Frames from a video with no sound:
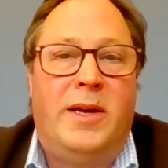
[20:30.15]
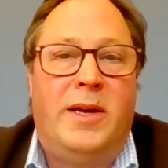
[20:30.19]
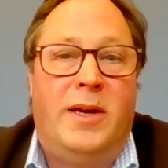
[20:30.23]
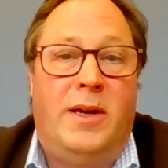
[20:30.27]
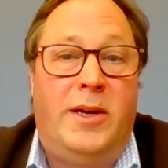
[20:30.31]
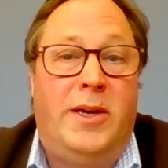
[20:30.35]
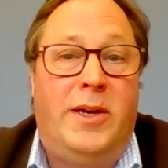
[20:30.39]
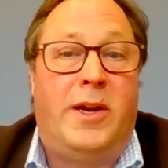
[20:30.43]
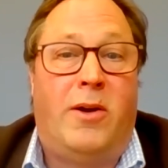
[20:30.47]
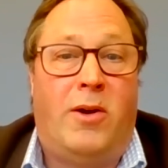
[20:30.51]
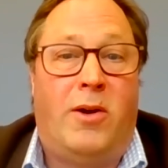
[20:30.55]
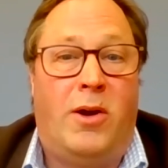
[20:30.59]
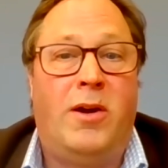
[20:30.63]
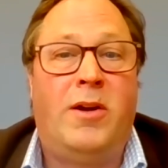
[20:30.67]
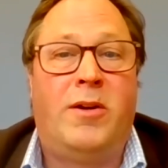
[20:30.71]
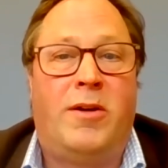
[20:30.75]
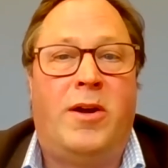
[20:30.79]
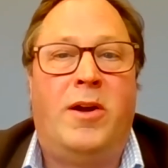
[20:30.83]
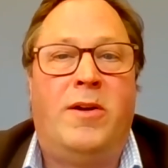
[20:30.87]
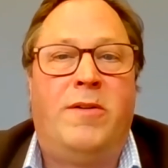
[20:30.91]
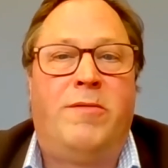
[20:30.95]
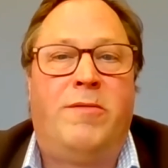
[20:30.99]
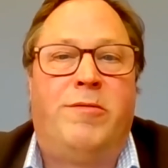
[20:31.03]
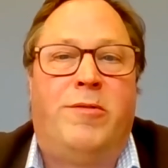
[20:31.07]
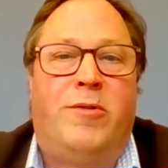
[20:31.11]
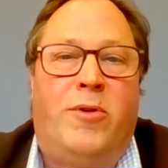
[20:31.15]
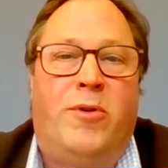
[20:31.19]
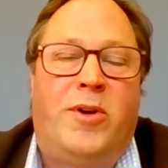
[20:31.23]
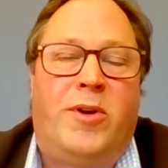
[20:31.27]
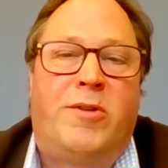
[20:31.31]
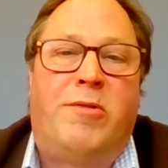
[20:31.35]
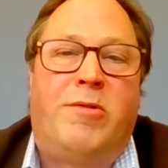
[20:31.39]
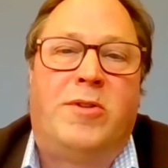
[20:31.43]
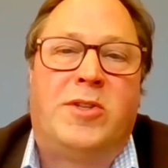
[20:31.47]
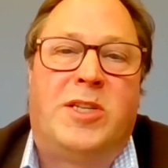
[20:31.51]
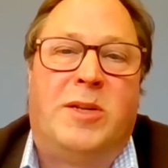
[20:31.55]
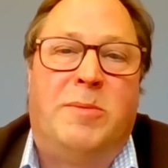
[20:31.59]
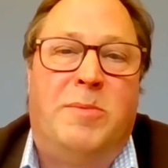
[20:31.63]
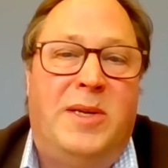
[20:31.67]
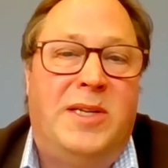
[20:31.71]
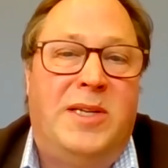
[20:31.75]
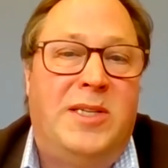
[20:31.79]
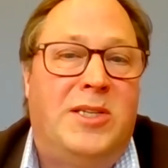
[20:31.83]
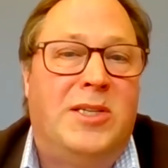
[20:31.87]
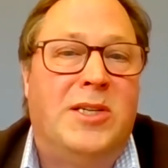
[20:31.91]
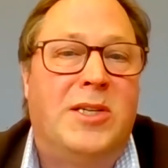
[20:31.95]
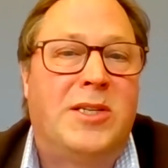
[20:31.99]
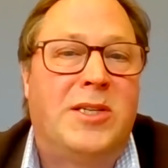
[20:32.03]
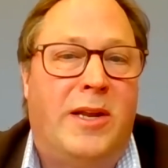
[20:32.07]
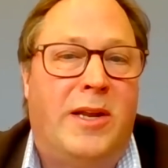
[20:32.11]
you know, overall across the
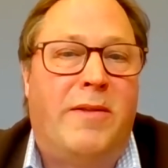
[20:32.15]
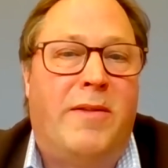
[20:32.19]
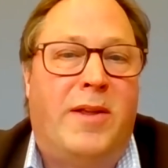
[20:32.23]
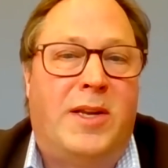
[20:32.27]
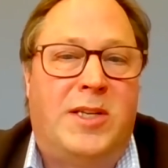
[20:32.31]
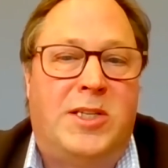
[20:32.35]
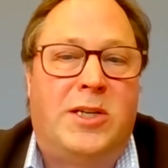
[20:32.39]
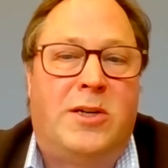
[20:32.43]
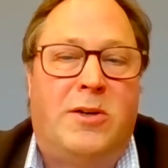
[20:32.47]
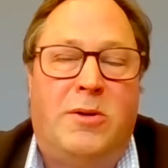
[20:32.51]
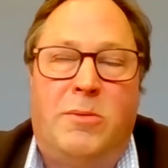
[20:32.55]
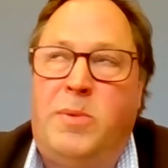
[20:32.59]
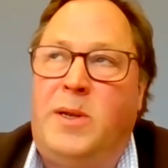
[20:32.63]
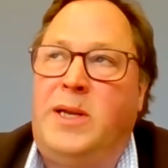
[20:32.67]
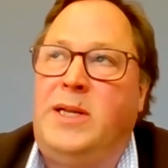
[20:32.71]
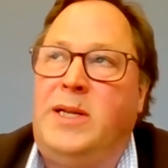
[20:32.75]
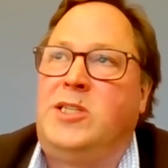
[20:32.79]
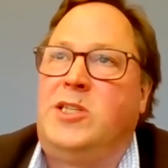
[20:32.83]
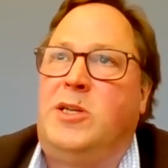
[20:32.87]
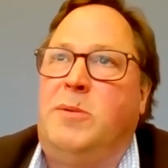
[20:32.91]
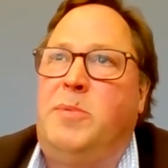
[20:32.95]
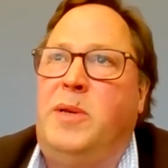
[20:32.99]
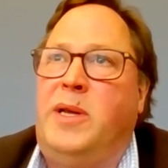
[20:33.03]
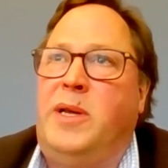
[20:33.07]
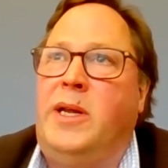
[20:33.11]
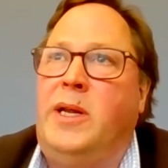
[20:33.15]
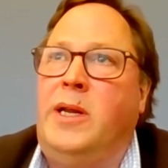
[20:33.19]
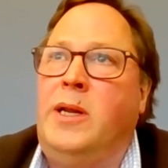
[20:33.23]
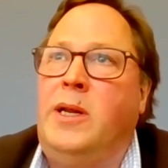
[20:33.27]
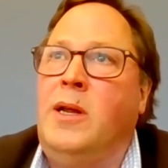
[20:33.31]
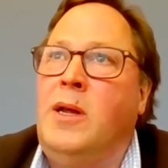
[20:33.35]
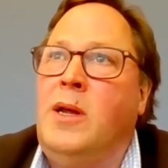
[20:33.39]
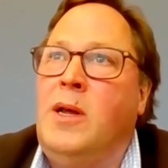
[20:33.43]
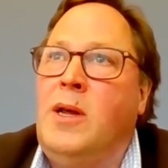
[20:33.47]
business, then that's a good place to be.